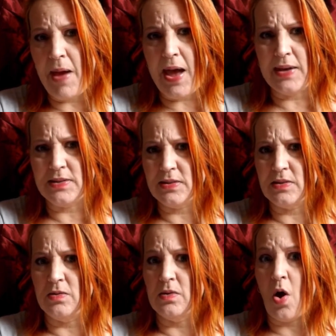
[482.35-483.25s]
asked
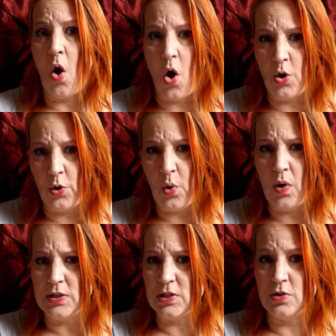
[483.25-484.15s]
harder
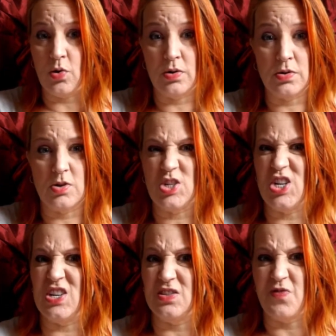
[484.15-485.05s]
question towards her, she
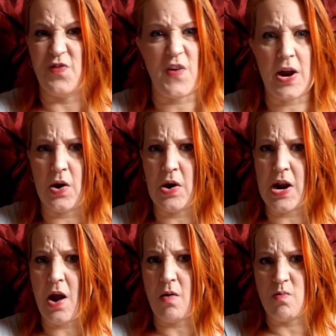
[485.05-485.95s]
gets very uh,